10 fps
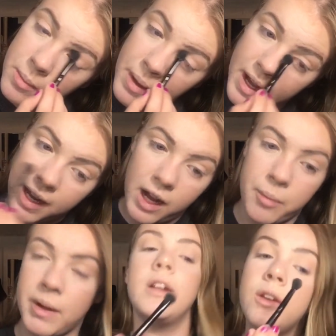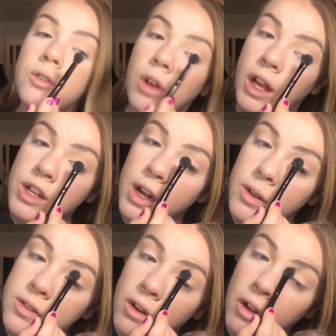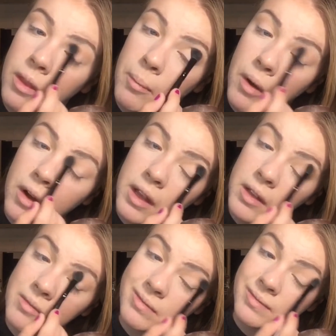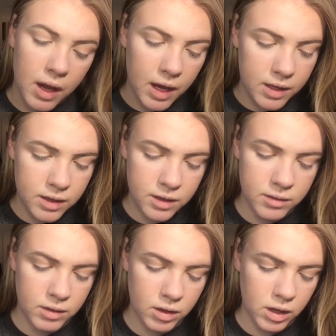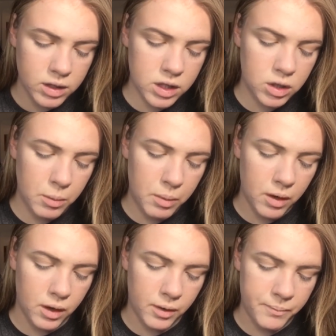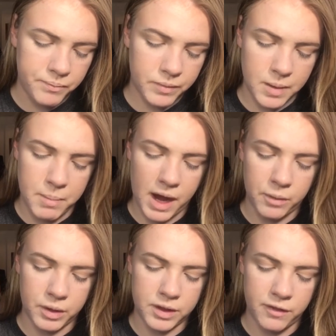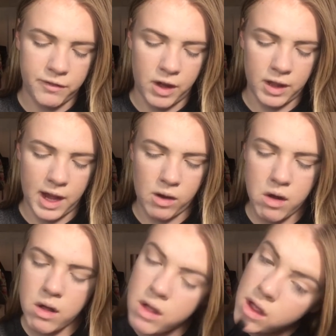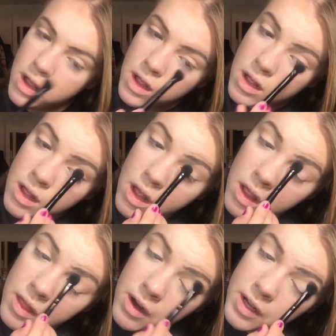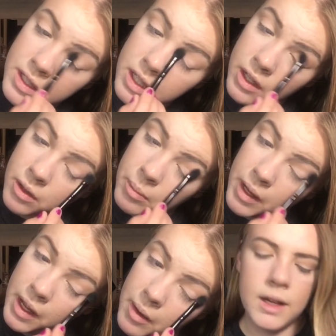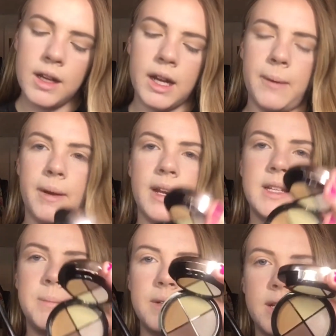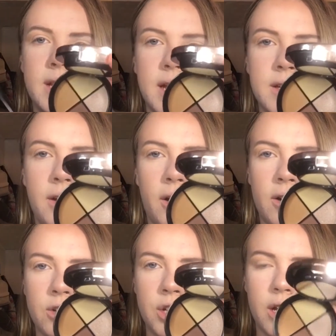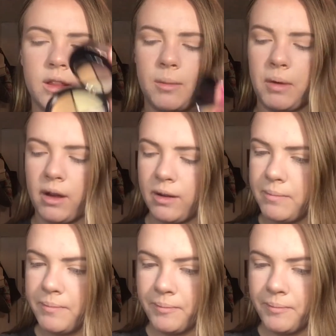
by how many neutral eyeshadows are on the market. And they're not super bad with the fallout. There is a little bit. Okay, we're gonna dip into that darker shade on the bottom